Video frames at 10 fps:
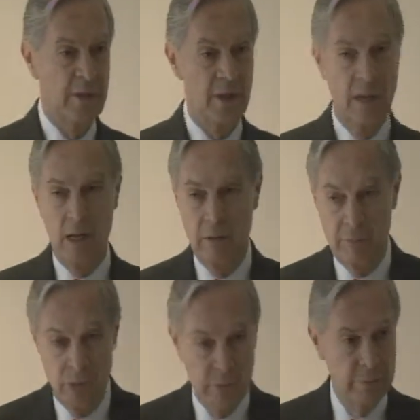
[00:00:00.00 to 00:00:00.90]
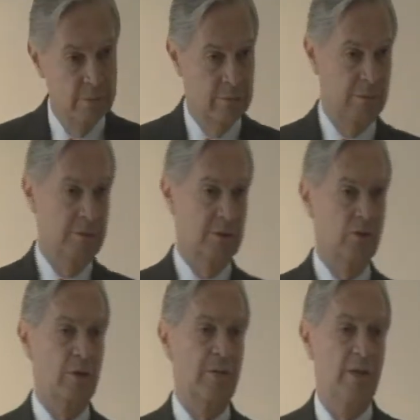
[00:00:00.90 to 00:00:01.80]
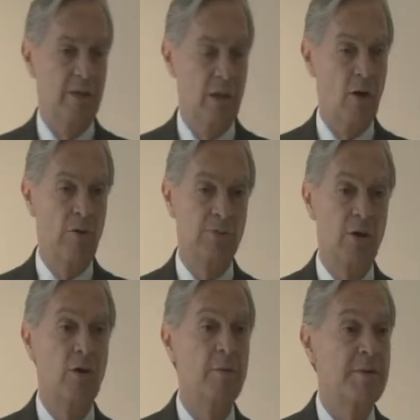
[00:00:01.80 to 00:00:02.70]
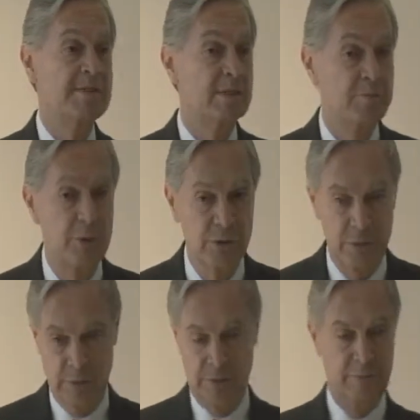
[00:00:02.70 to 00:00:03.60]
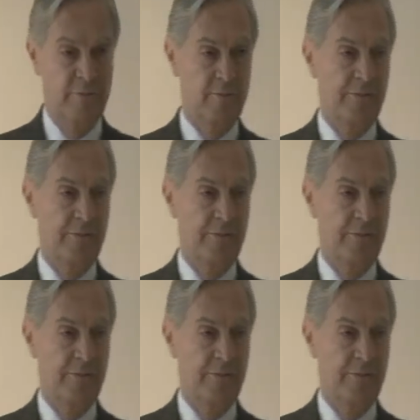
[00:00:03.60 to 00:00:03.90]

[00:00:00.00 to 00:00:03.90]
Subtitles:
That none of you is going to be there. That all of you are going to be business persons.